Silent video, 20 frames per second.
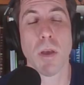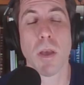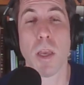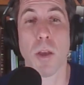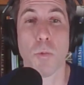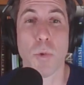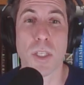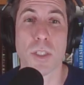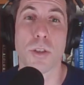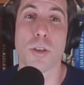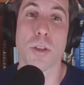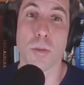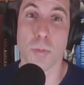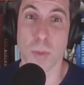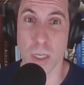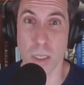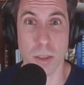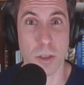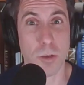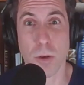In West
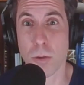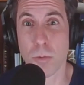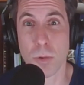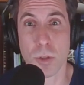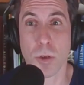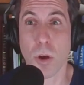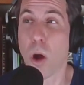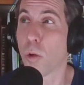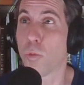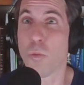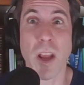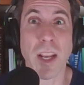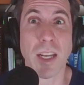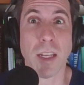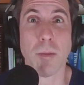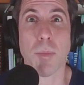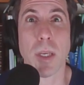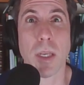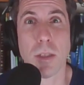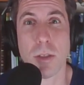Germany, the drug was already
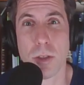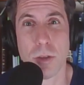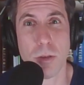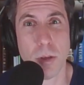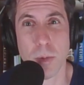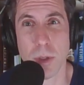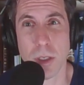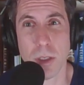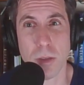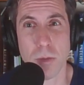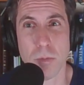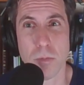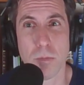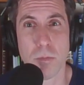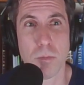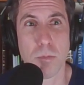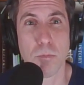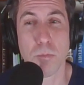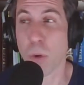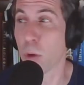being distributed,
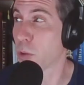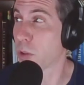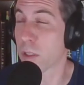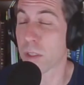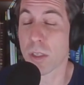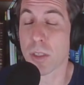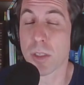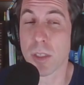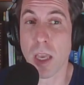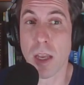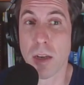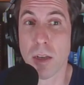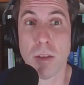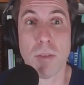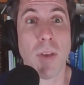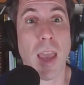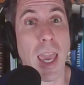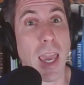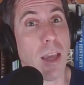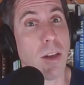both as a sedative
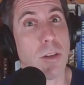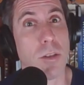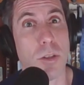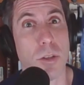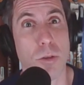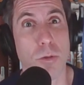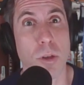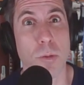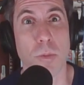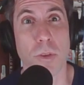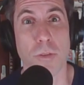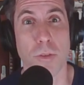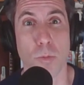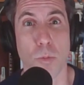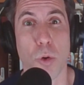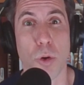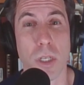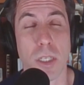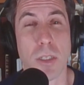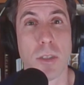and as a treatment for
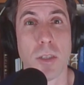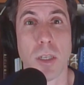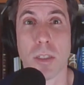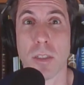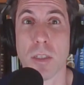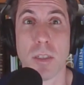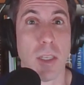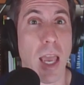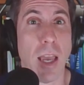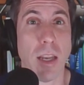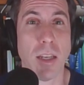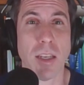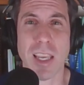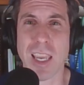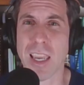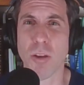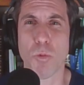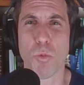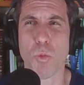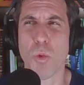morning sickness, and
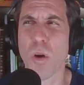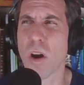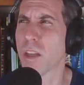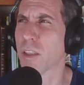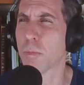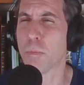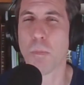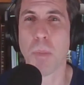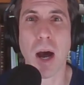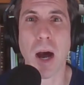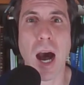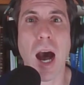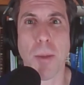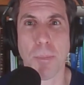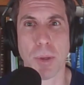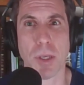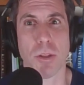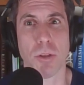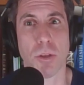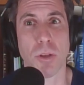it was
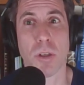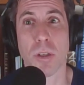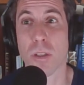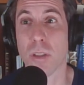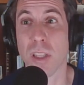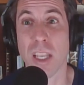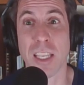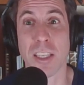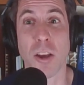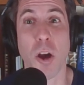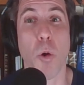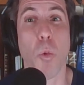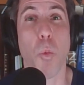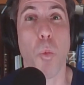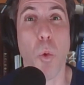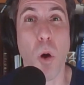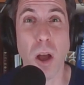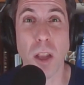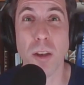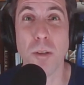popular, like
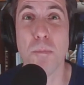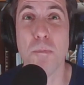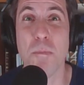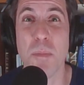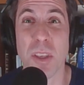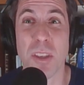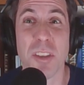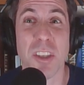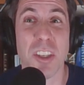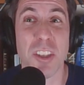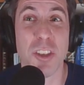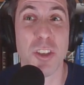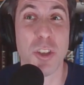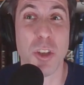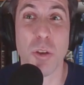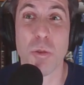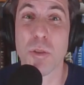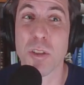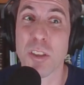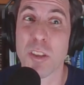1 million
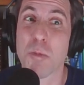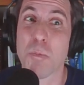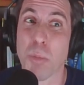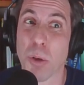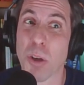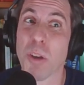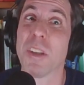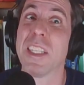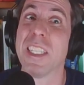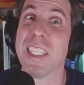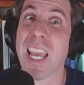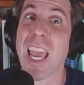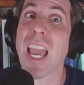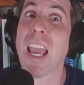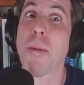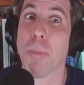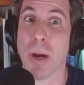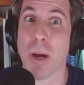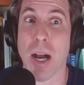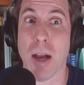doses per day
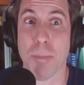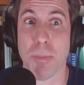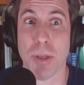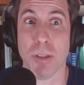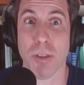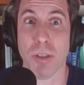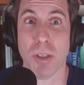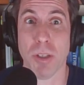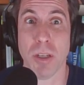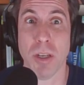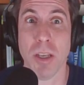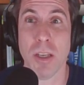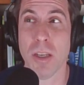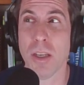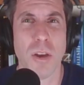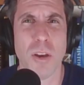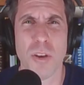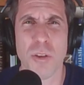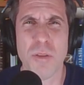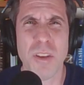popular.
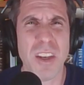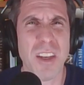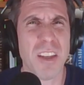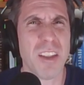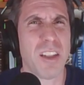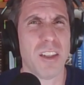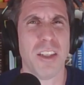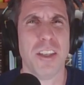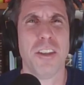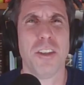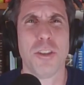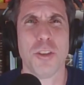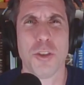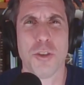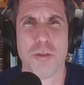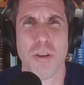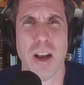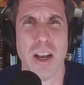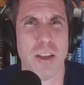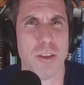Who needed clinical
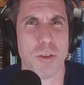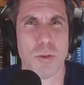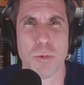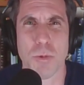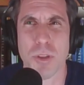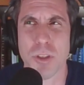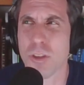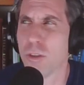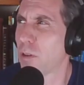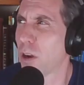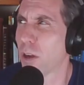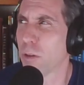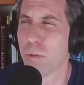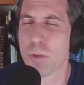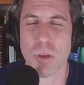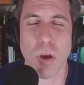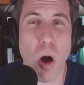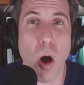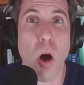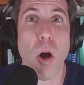trials when the drug was
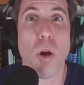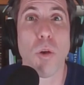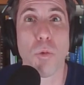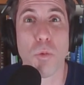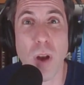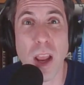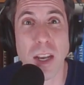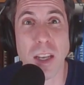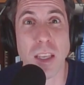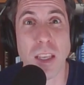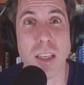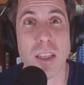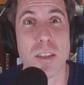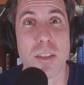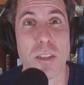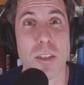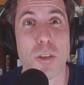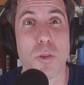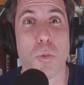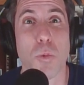already in
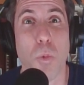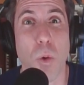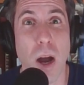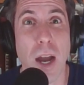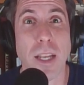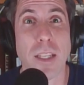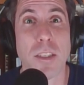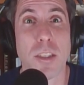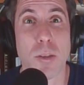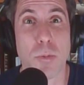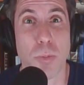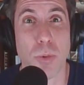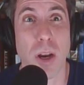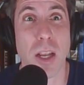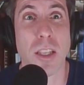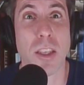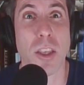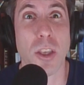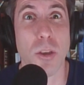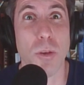such
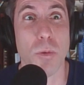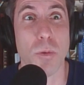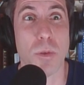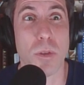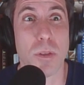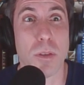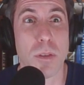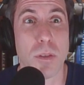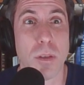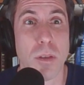widespread use?